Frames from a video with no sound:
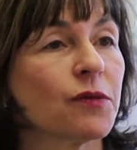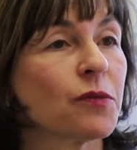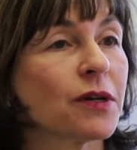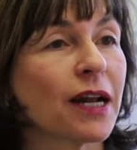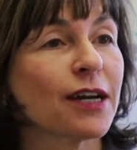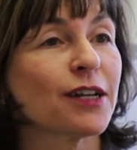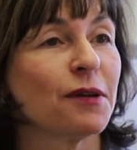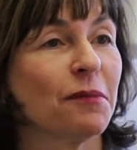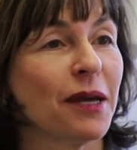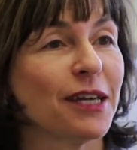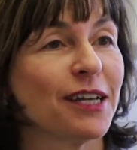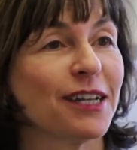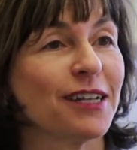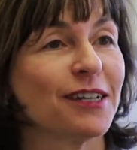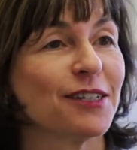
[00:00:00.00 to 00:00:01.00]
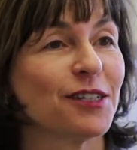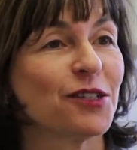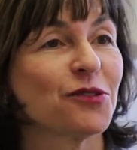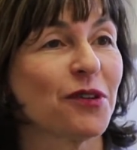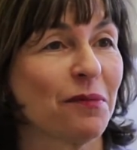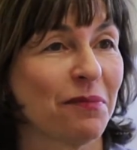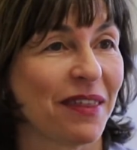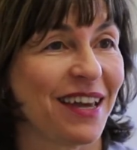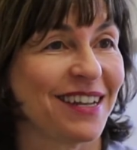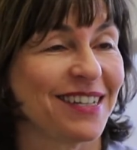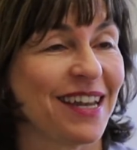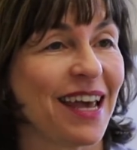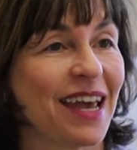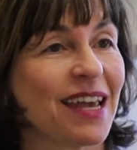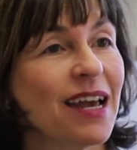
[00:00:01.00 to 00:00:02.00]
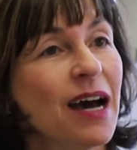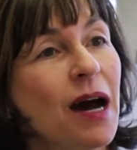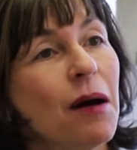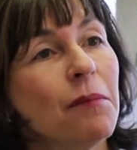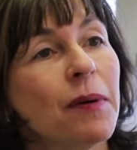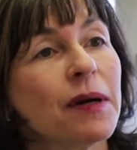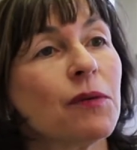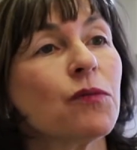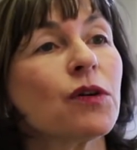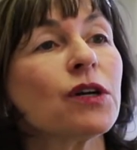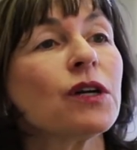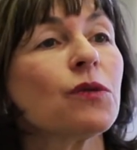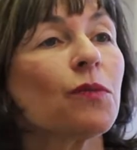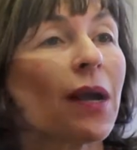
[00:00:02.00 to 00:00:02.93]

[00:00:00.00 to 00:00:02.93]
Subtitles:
We're not gonna make you strip that day, but we're gonna